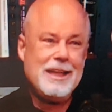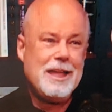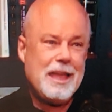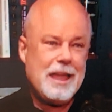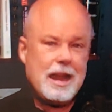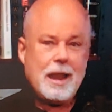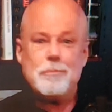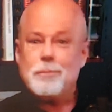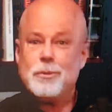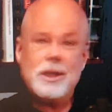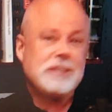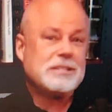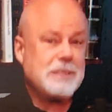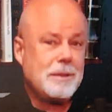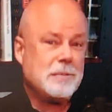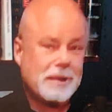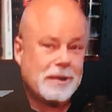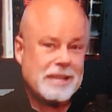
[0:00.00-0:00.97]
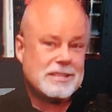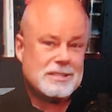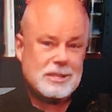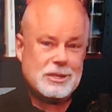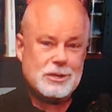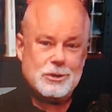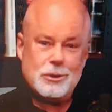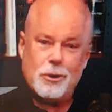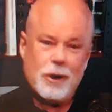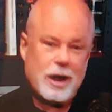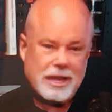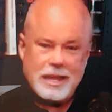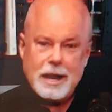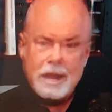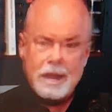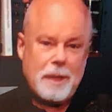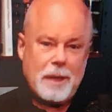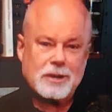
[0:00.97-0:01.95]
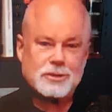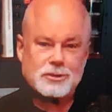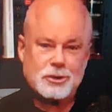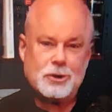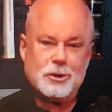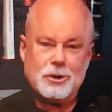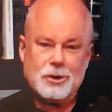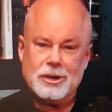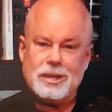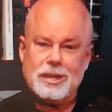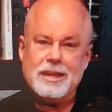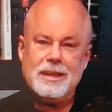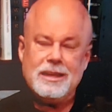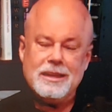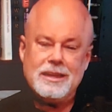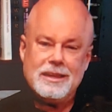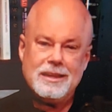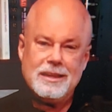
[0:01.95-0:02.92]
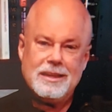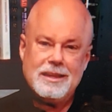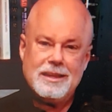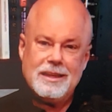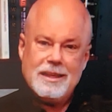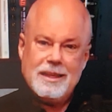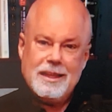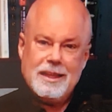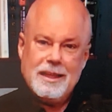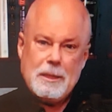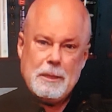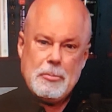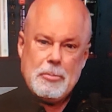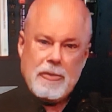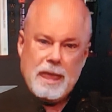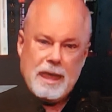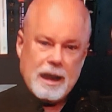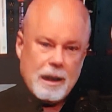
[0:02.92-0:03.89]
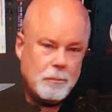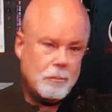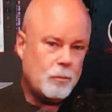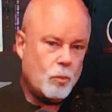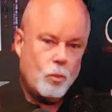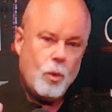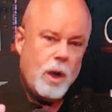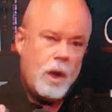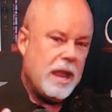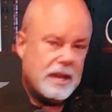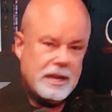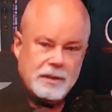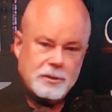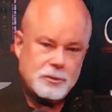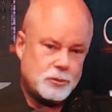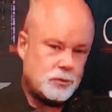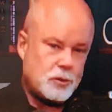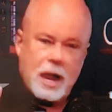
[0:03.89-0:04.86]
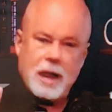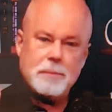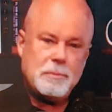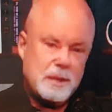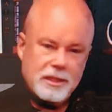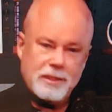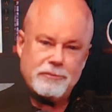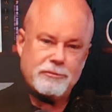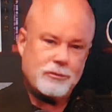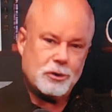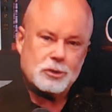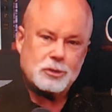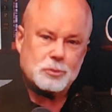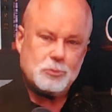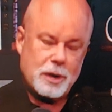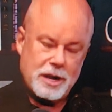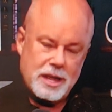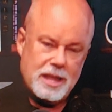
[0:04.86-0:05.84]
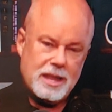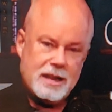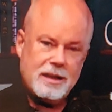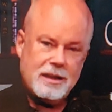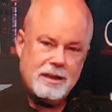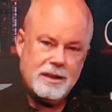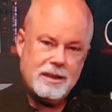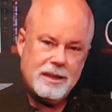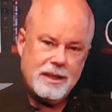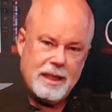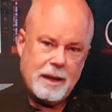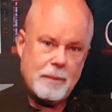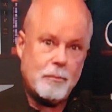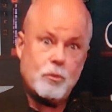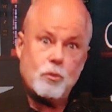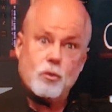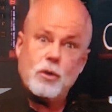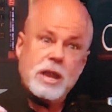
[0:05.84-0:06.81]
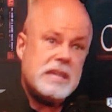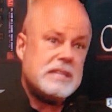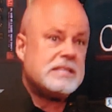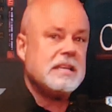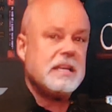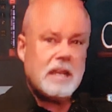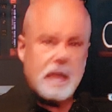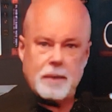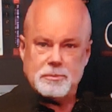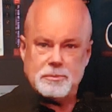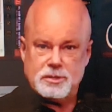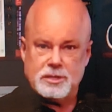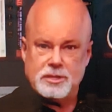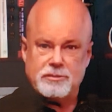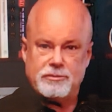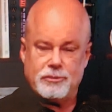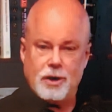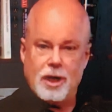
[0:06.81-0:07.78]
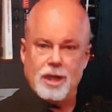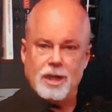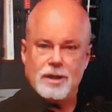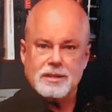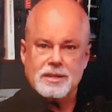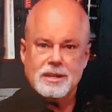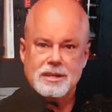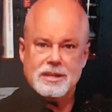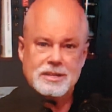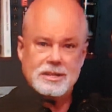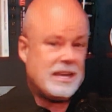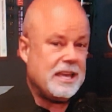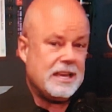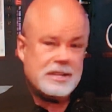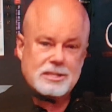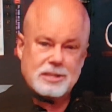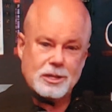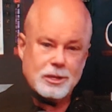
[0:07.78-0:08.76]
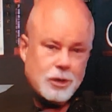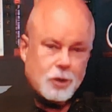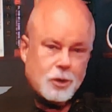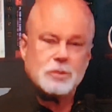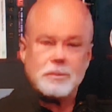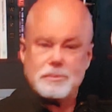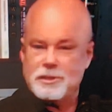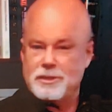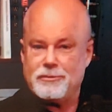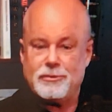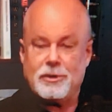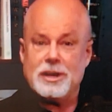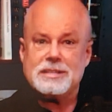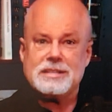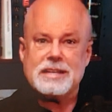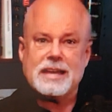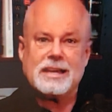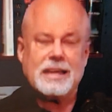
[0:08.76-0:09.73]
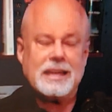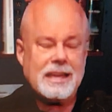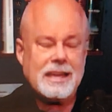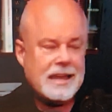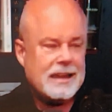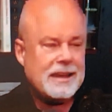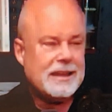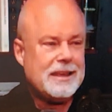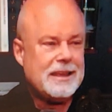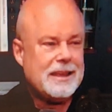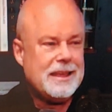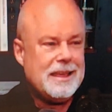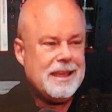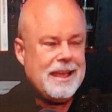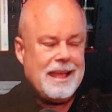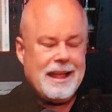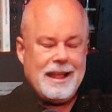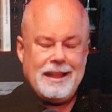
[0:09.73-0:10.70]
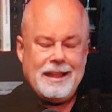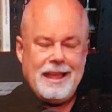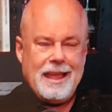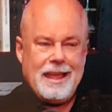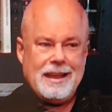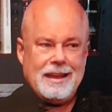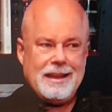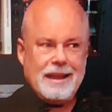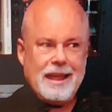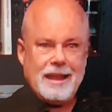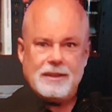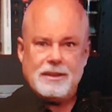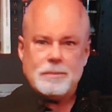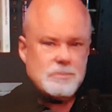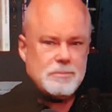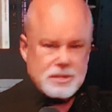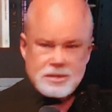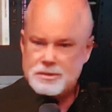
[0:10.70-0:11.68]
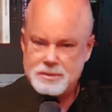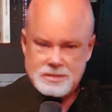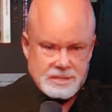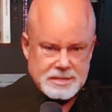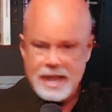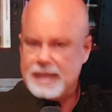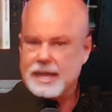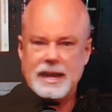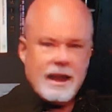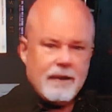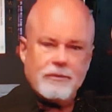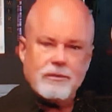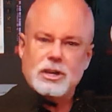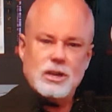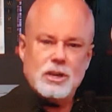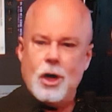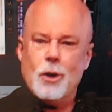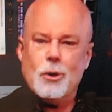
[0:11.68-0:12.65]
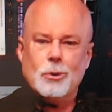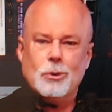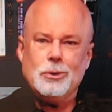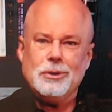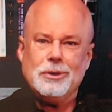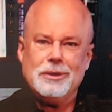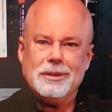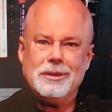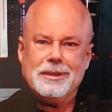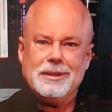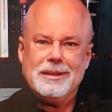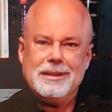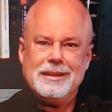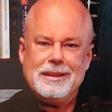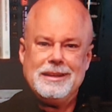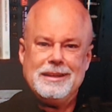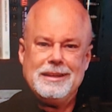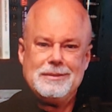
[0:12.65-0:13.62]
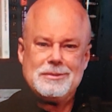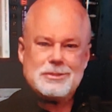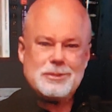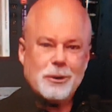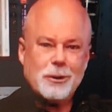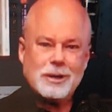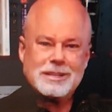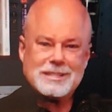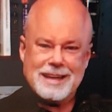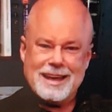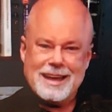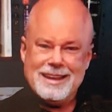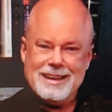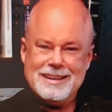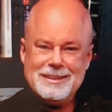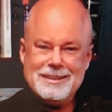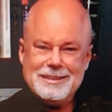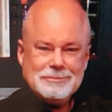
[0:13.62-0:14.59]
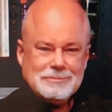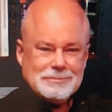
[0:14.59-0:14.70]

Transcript: And I'm pressed up against the door. I get extra early and I'm waiting to try and be the first one in. And I'm racing up to the front to get as close up to the front as I can get. And I'm taking every note, so excited.